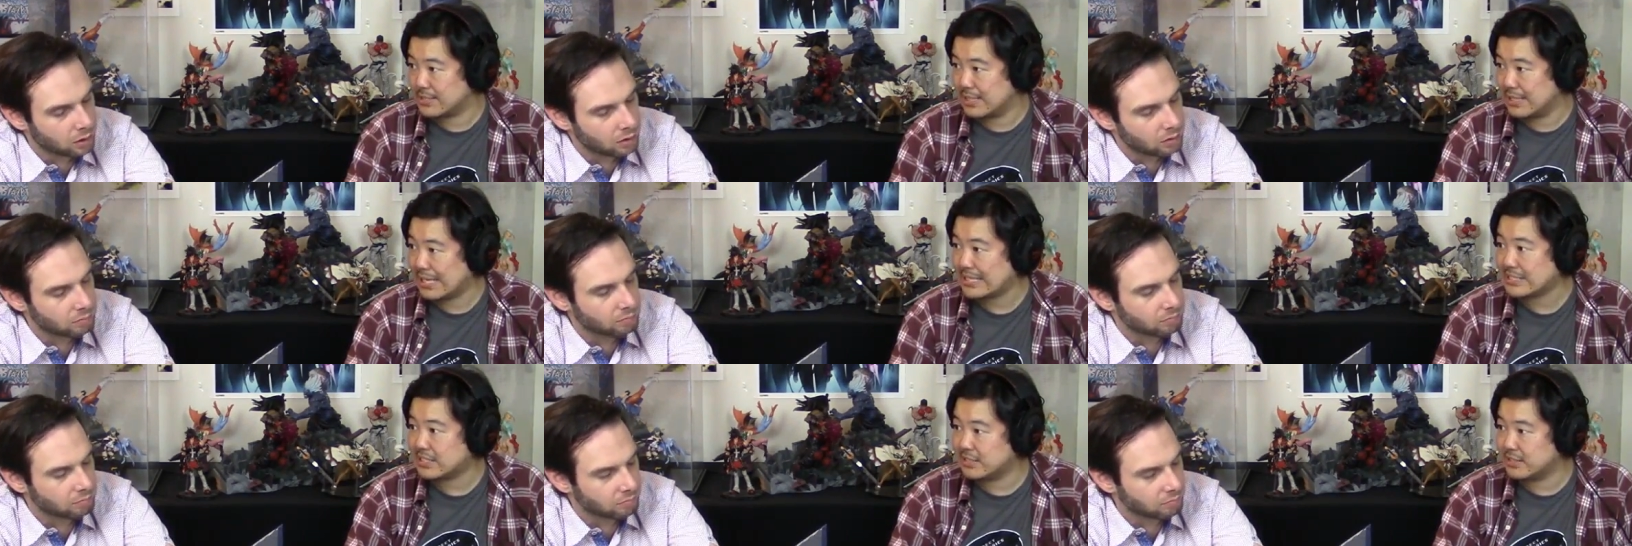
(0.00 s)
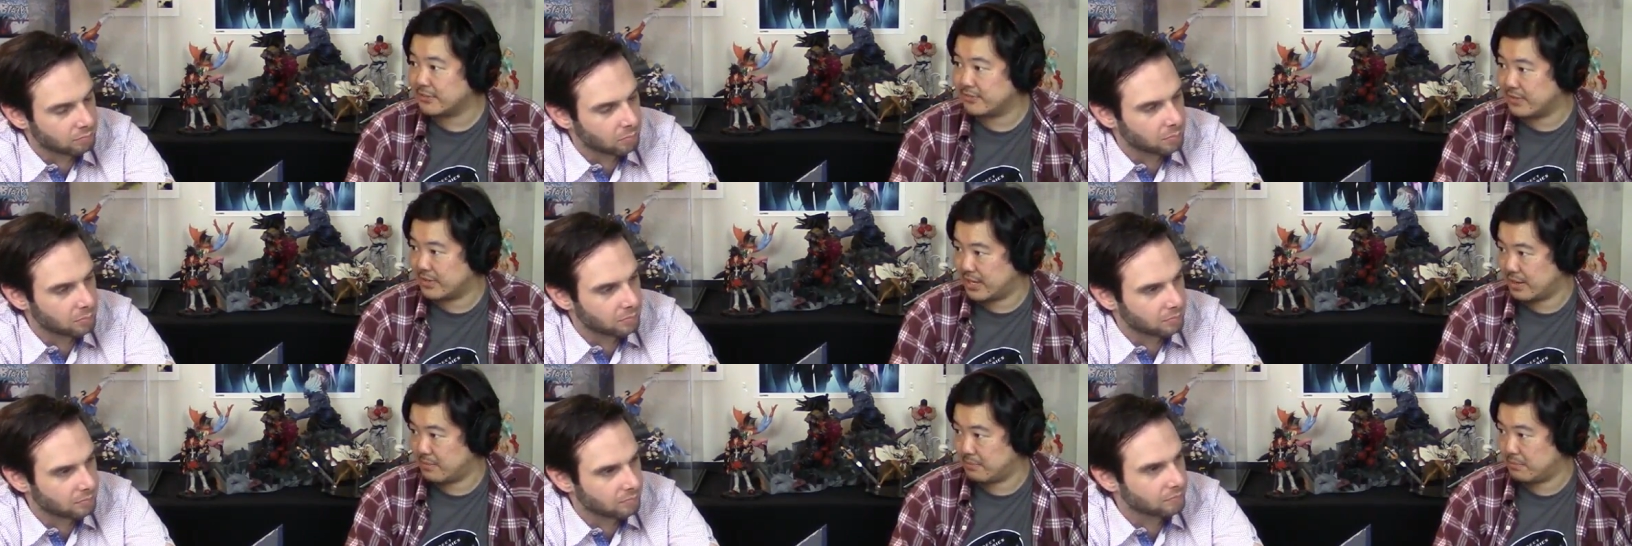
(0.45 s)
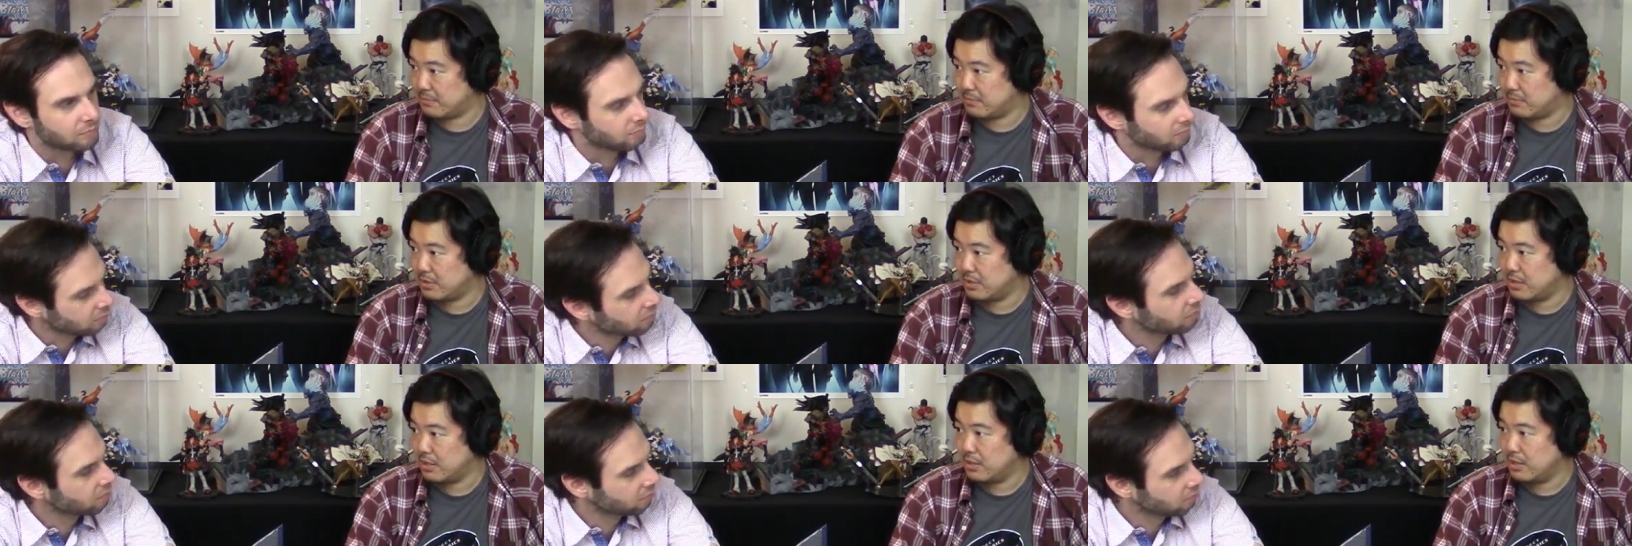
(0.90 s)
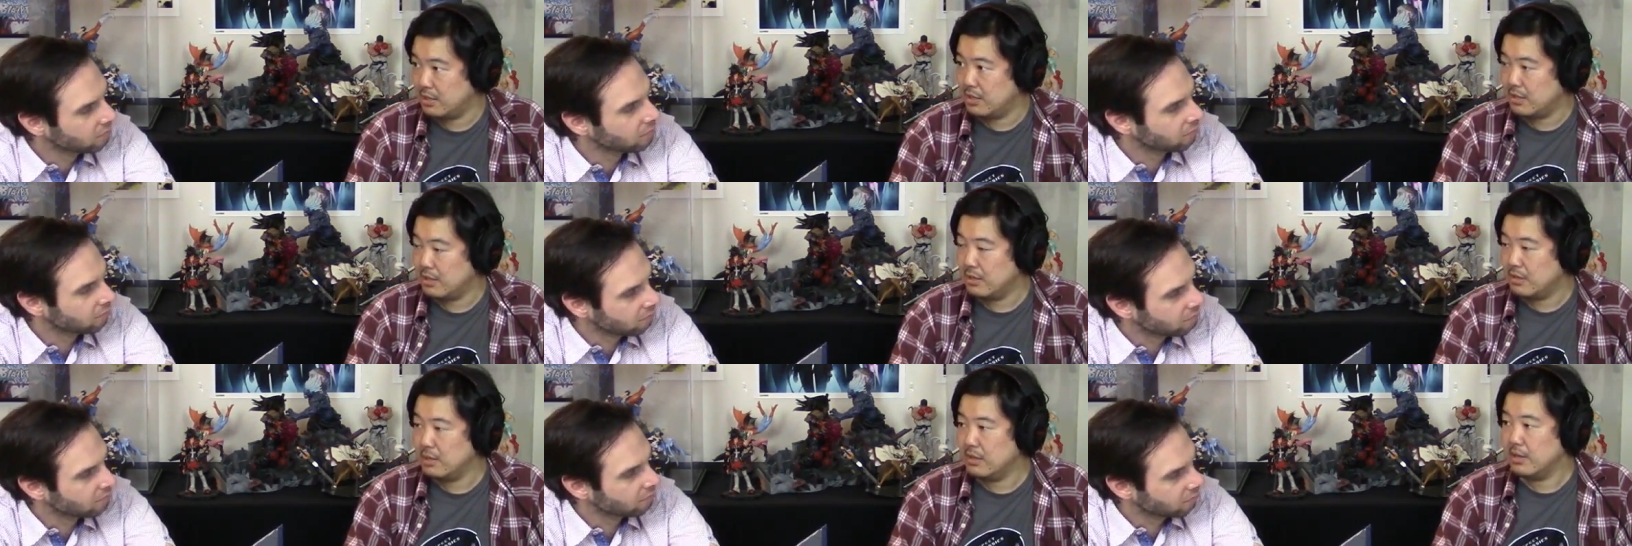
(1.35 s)
Speaker 1: less of them.
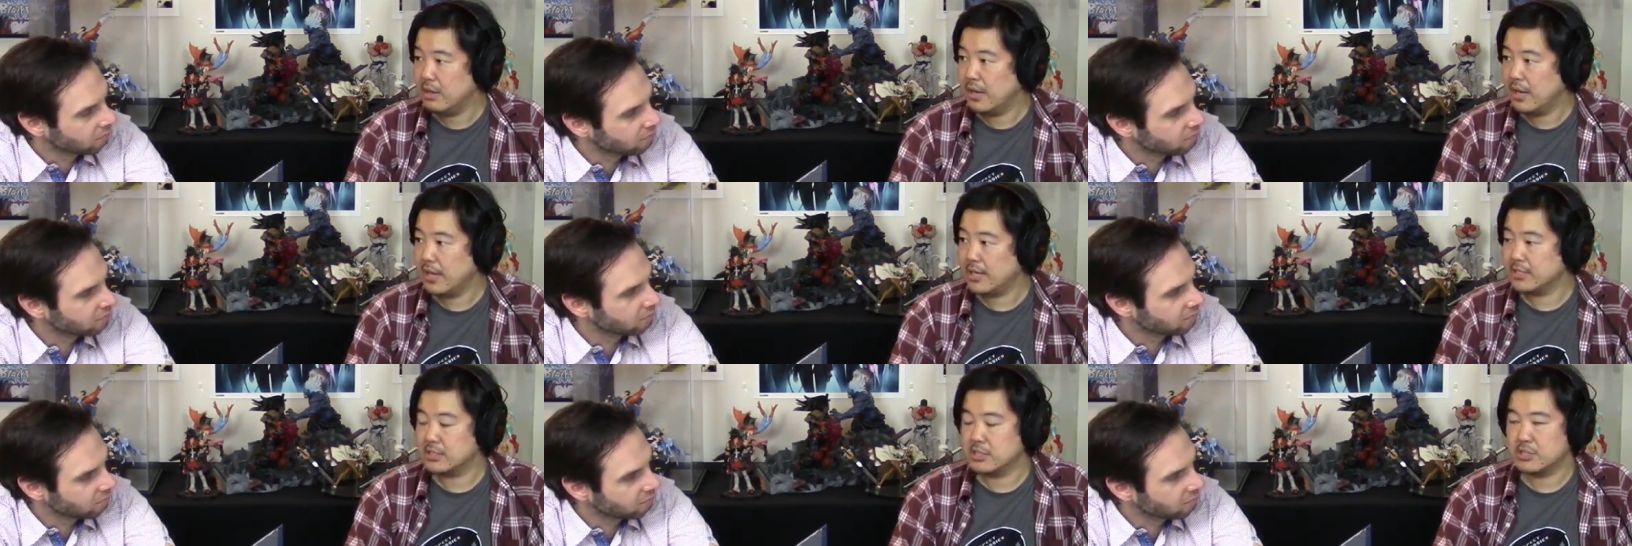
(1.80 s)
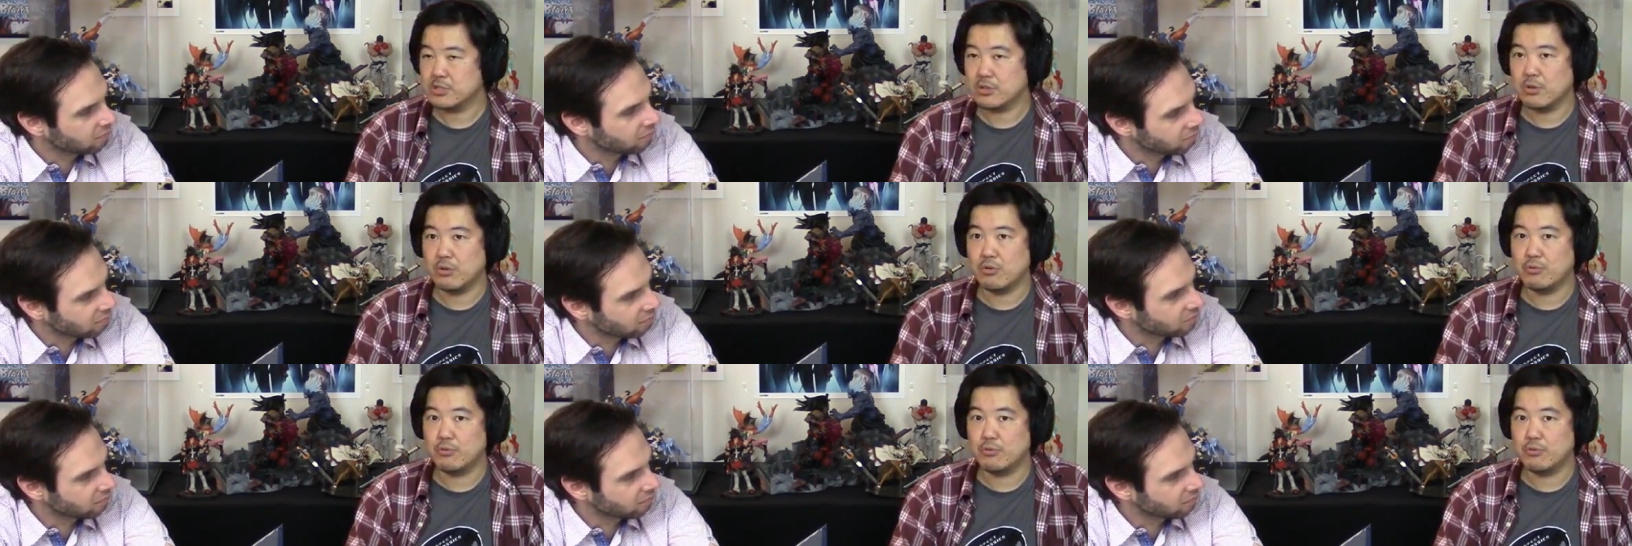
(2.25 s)
And so